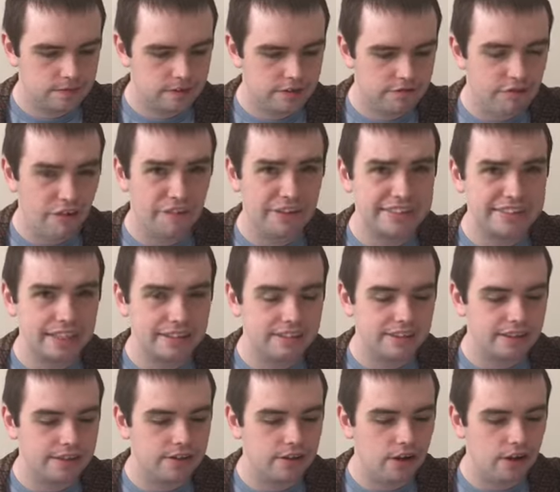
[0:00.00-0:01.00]
Very
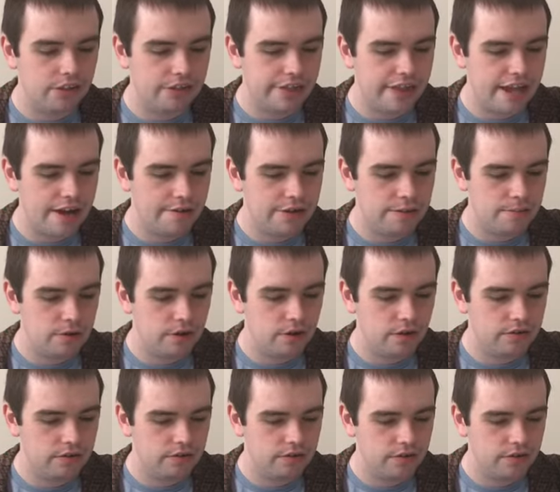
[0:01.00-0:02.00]
sadly not there anymore.
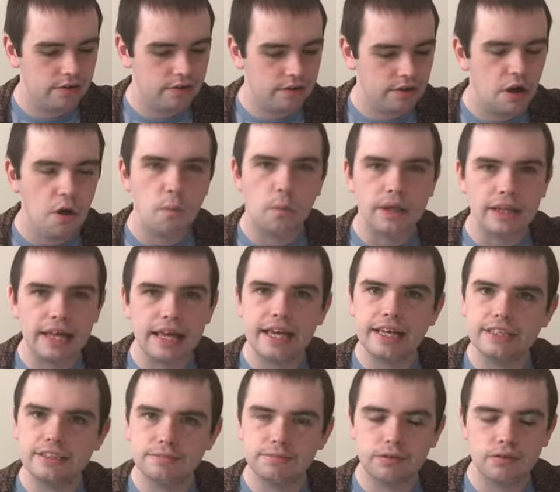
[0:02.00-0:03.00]
Well, it
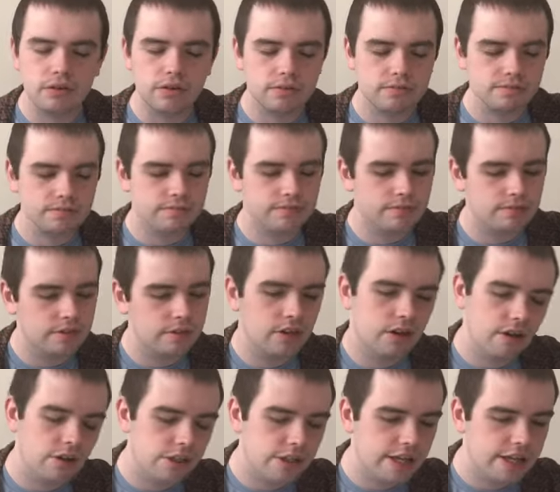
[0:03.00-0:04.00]
is, but
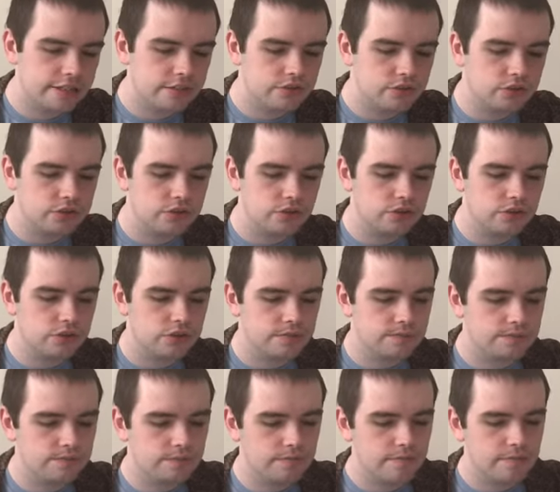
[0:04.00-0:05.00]
not a theatre as such.
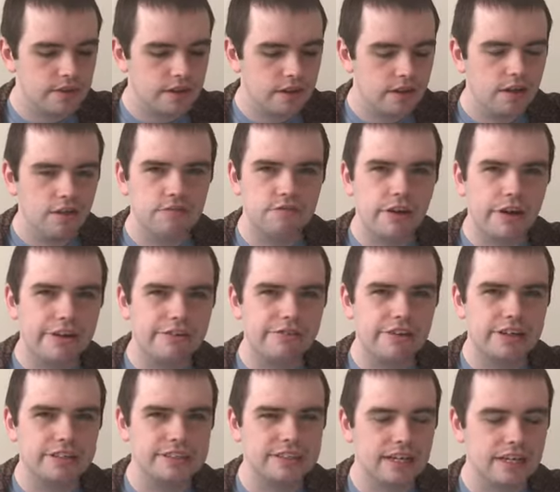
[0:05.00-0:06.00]
Very,
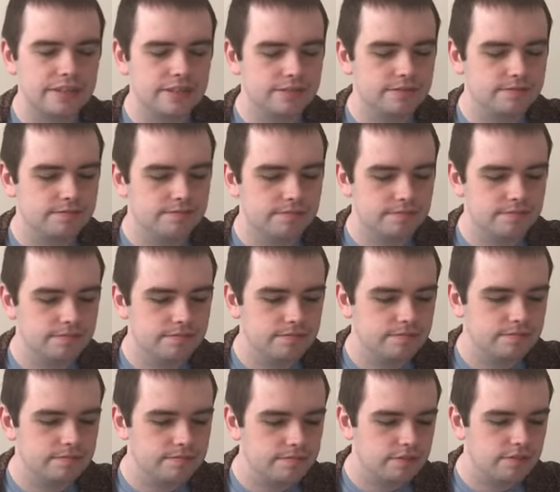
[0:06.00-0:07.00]
very sad.
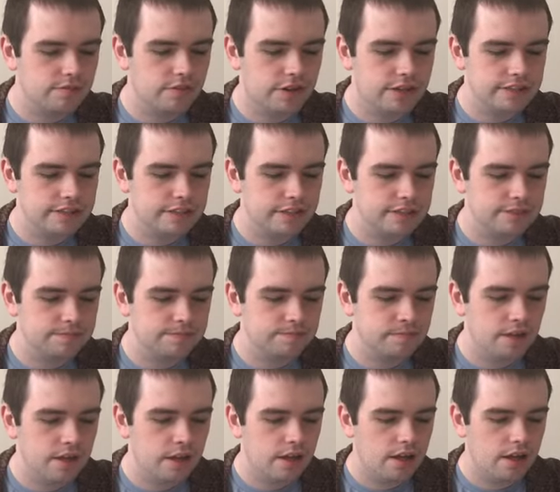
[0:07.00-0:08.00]
Very sad.
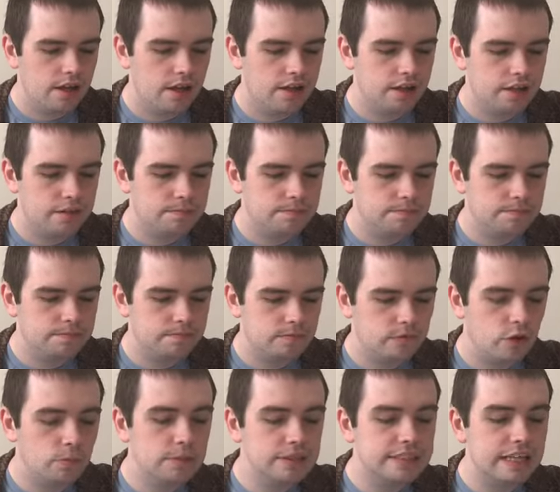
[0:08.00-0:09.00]

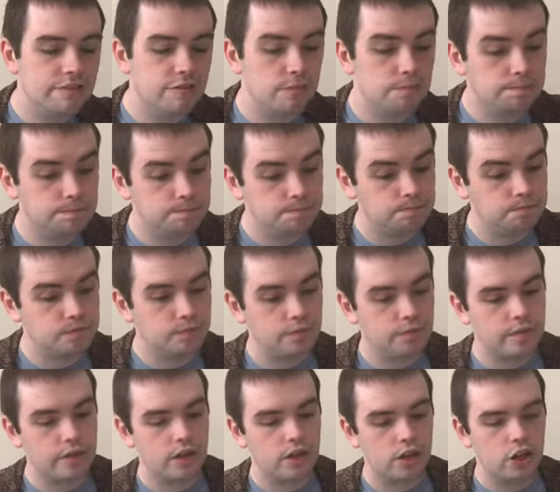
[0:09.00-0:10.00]
Number 7.
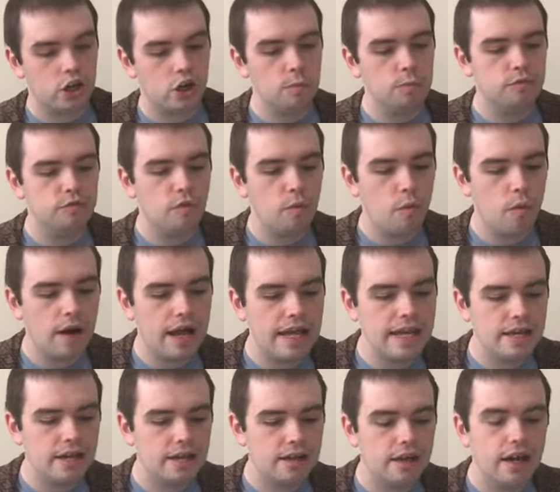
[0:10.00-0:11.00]
Come From
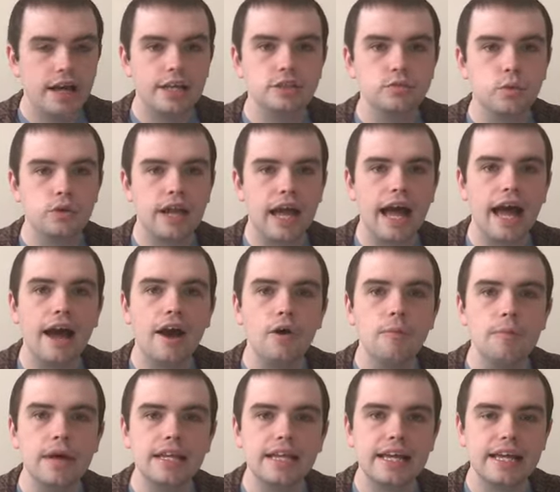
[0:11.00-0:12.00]
Away has won how
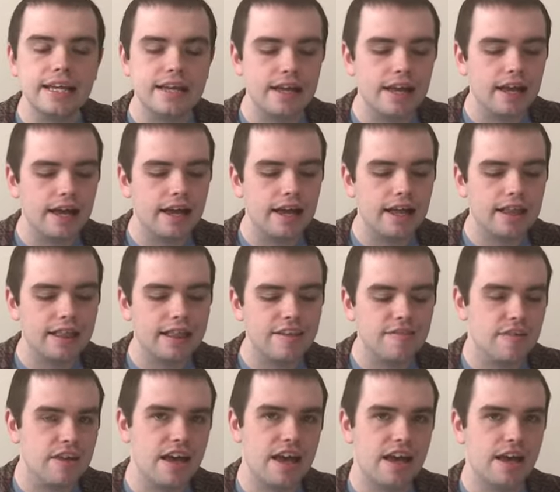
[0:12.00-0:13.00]
many
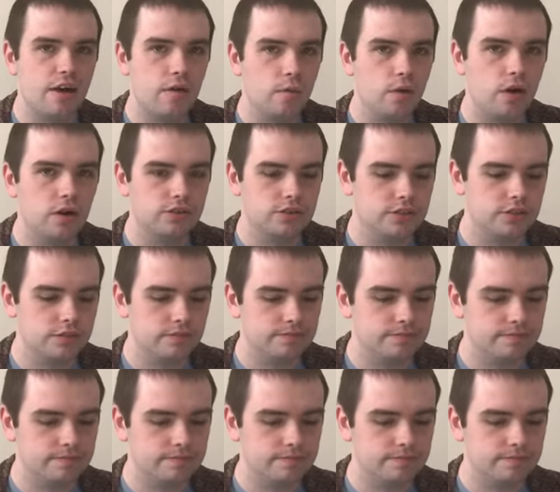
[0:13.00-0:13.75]
Olivier Awards?